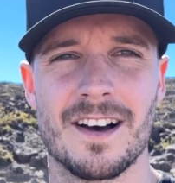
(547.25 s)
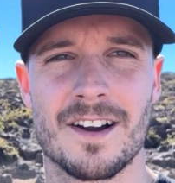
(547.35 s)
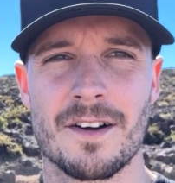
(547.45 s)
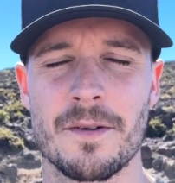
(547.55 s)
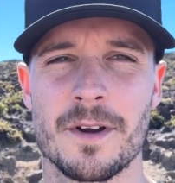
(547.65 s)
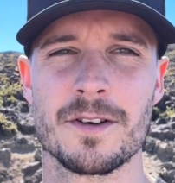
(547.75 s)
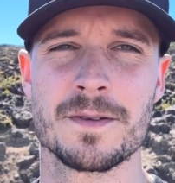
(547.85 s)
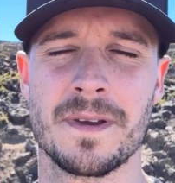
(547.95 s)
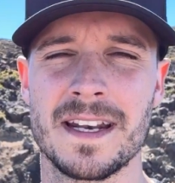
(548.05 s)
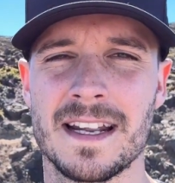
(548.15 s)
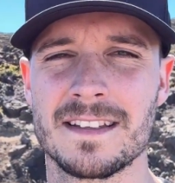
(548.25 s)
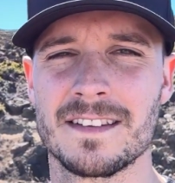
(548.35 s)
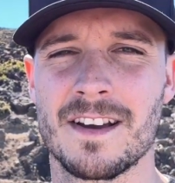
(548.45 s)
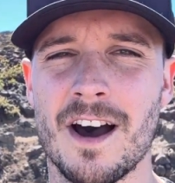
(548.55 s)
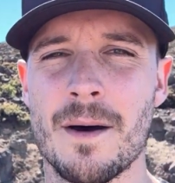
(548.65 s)
All right, we almost made it at
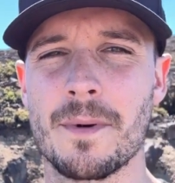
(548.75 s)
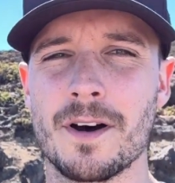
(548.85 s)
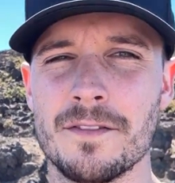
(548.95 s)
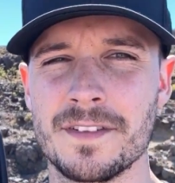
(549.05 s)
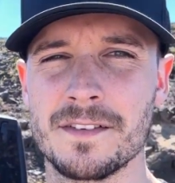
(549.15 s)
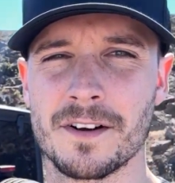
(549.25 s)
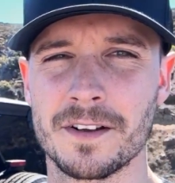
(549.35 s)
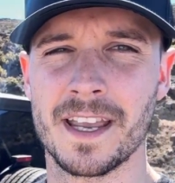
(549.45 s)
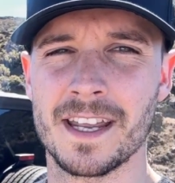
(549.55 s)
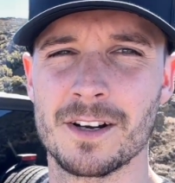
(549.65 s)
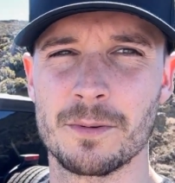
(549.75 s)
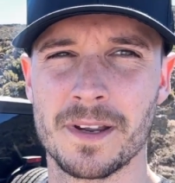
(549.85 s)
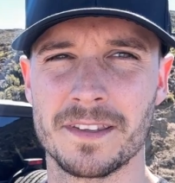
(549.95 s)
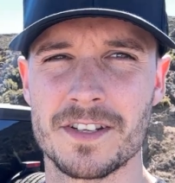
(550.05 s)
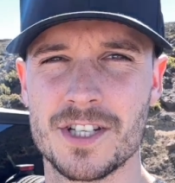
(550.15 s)
the top of the volcano.
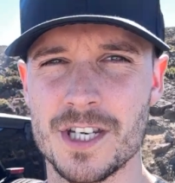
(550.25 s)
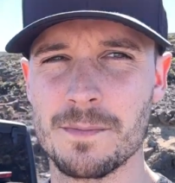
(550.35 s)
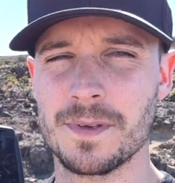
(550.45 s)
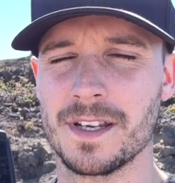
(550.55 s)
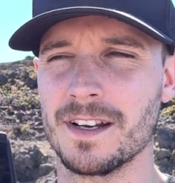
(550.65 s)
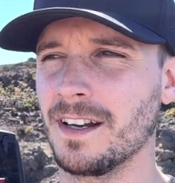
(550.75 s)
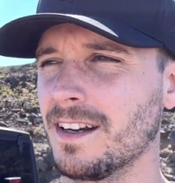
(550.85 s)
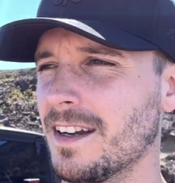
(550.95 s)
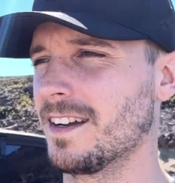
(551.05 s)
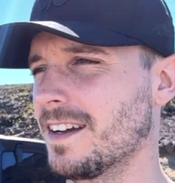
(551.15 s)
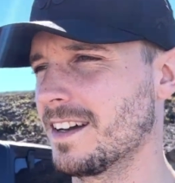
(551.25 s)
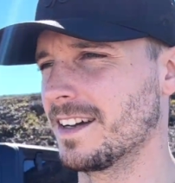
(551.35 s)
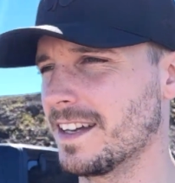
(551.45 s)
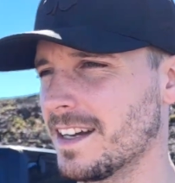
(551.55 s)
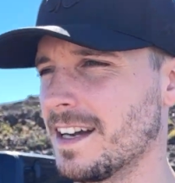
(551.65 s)
got the Jeep here.
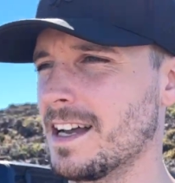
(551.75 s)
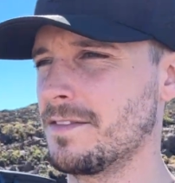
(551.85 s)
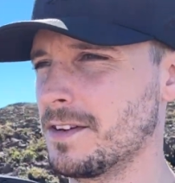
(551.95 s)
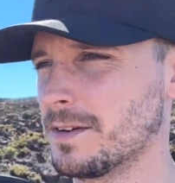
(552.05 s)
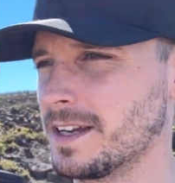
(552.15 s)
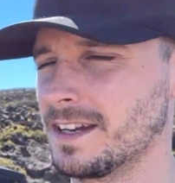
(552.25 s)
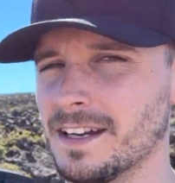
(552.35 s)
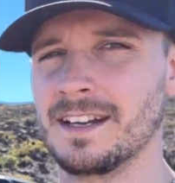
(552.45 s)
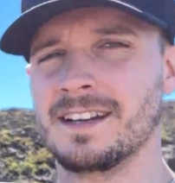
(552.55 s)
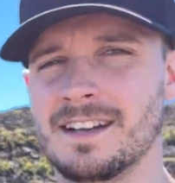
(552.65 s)
We got ivy right here.